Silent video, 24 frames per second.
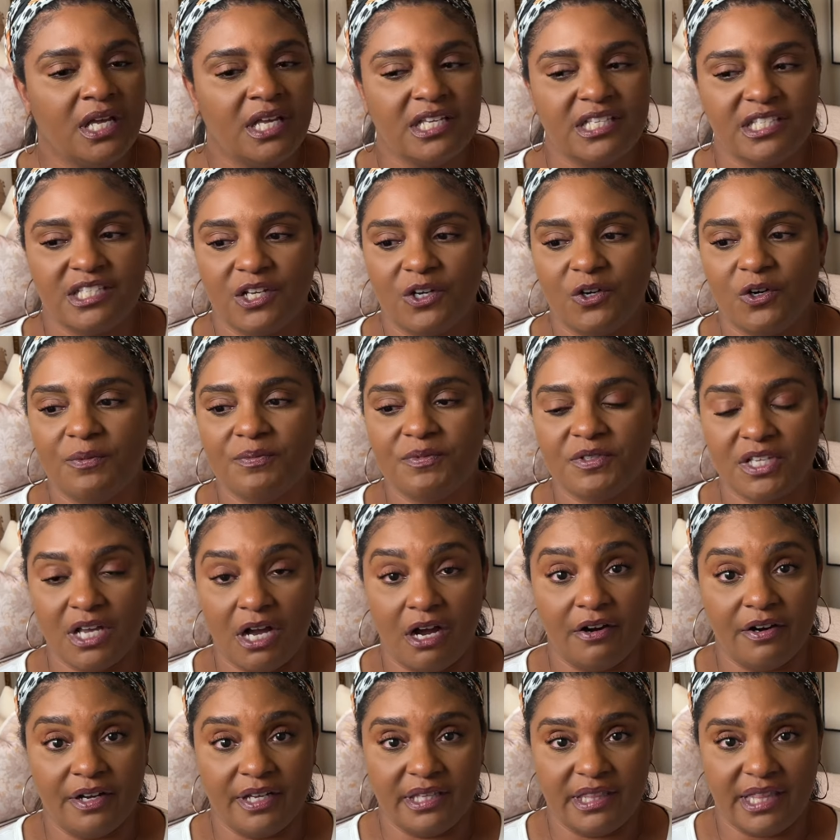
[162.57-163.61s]
So I'm
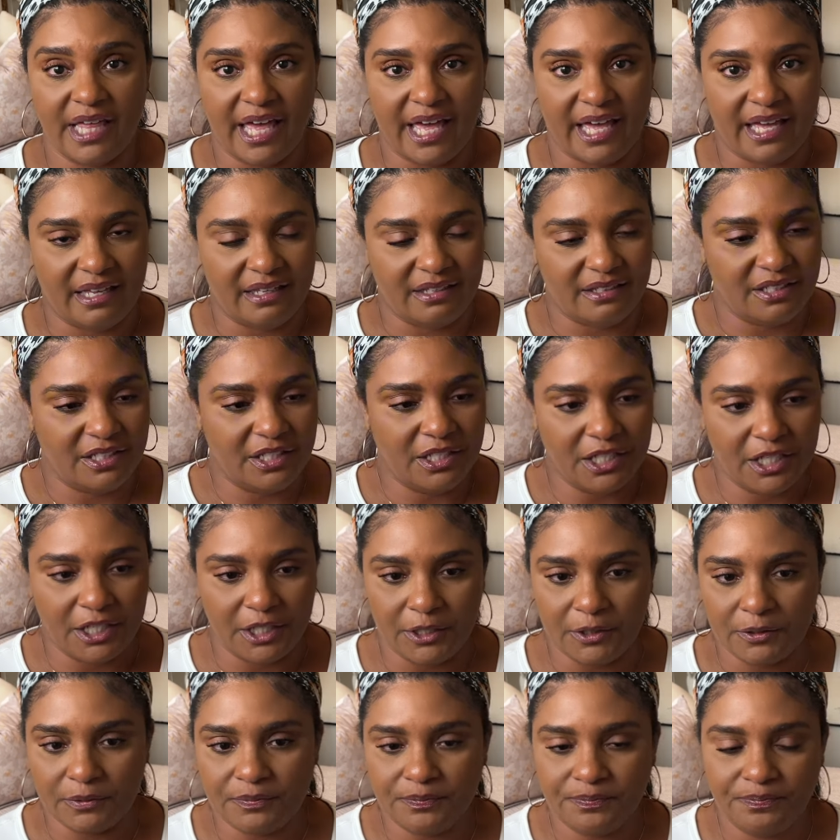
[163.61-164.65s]
sorry that, you
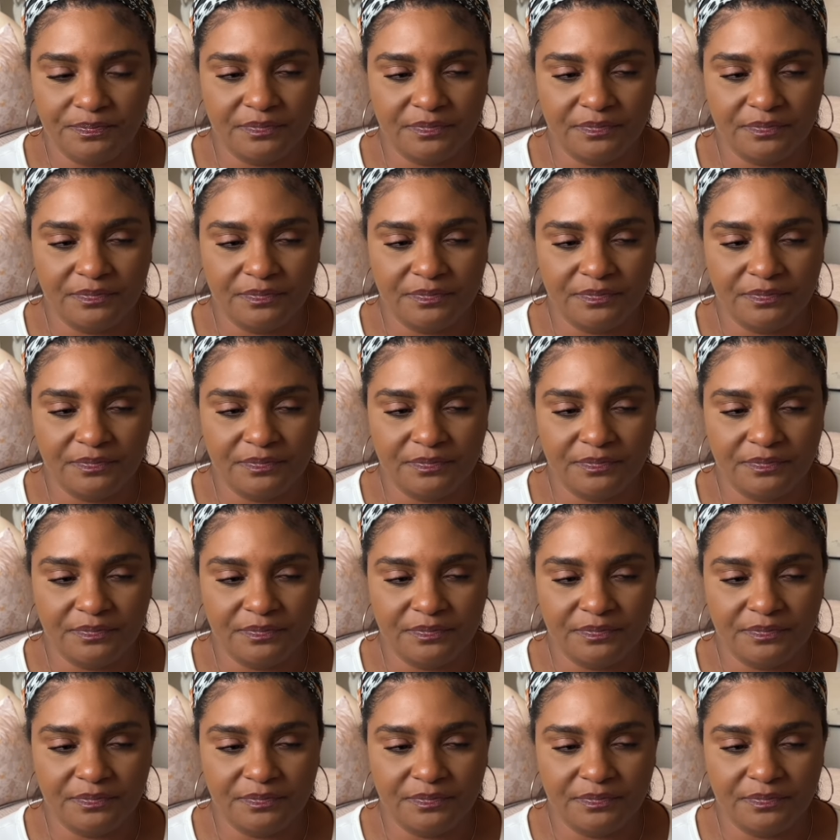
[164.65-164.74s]
know,